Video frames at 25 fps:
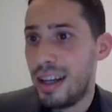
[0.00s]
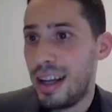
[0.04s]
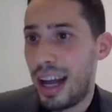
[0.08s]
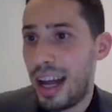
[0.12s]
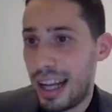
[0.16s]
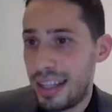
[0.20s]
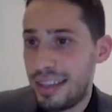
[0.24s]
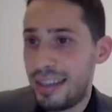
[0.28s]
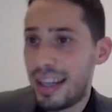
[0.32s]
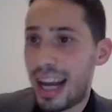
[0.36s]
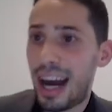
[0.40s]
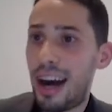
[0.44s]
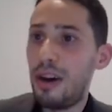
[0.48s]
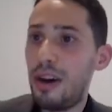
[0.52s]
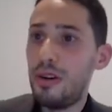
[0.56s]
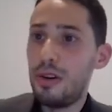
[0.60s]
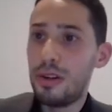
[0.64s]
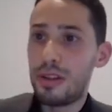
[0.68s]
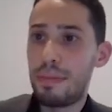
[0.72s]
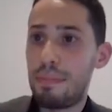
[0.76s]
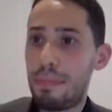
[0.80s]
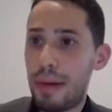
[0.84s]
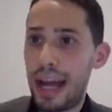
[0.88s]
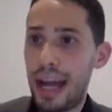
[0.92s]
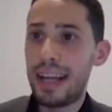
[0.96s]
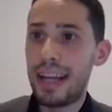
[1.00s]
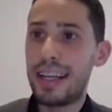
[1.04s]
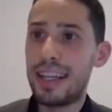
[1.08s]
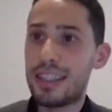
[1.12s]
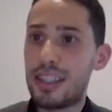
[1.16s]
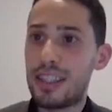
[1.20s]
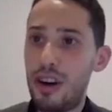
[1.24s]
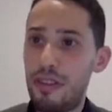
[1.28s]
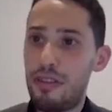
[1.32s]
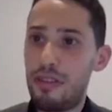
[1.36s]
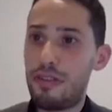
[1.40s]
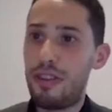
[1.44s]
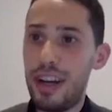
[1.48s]
And now the bank is
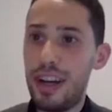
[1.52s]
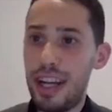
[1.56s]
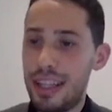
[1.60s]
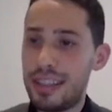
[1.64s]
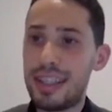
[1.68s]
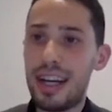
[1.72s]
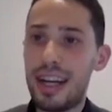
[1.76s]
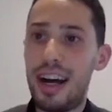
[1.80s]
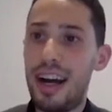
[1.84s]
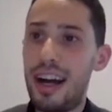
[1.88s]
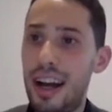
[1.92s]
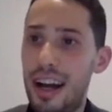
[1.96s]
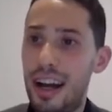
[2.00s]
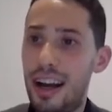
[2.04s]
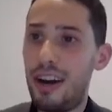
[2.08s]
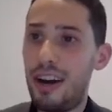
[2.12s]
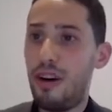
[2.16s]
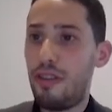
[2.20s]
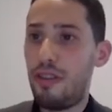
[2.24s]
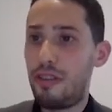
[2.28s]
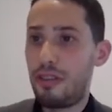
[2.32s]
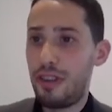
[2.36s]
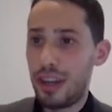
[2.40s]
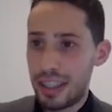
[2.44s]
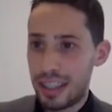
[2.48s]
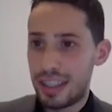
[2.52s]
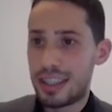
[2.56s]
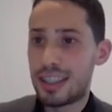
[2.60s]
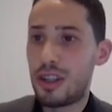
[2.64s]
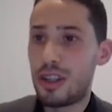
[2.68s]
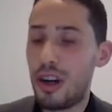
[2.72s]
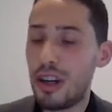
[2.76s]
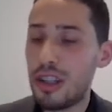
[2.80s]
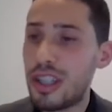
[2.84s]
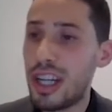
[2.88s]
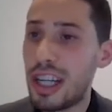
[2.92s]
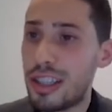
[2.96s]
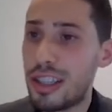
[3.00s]
offering this
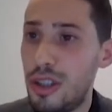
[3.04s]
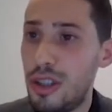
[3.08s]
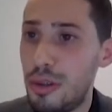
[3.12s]
contract,